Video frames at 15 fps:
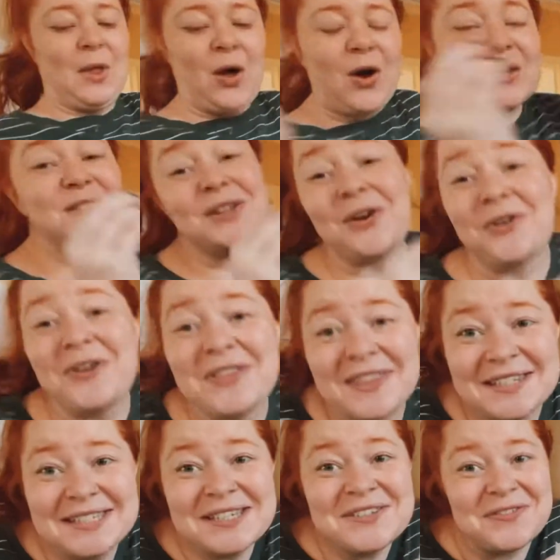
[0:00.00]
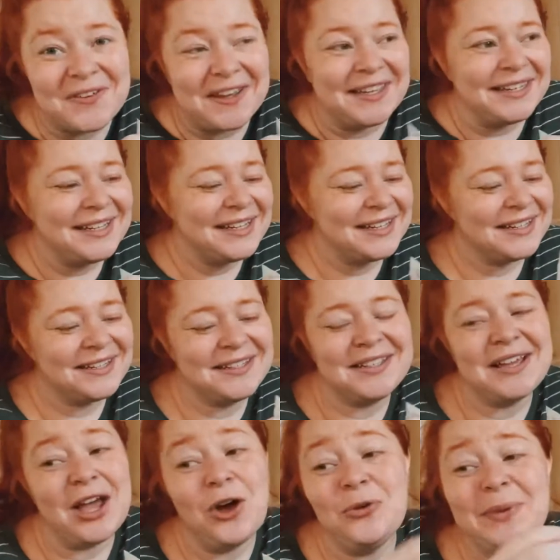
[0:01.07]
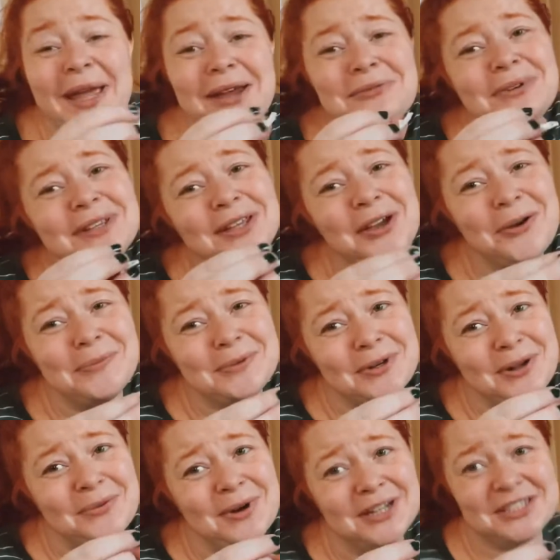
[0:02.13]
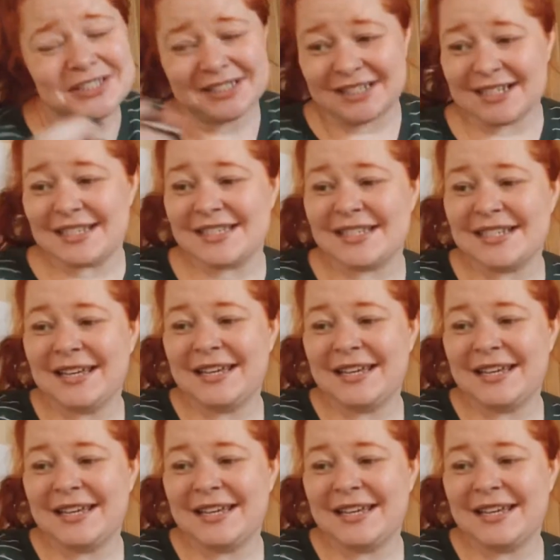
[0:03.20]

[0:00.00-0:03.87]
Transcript: Also, this is fun. Obi, I really hope you're not watching this.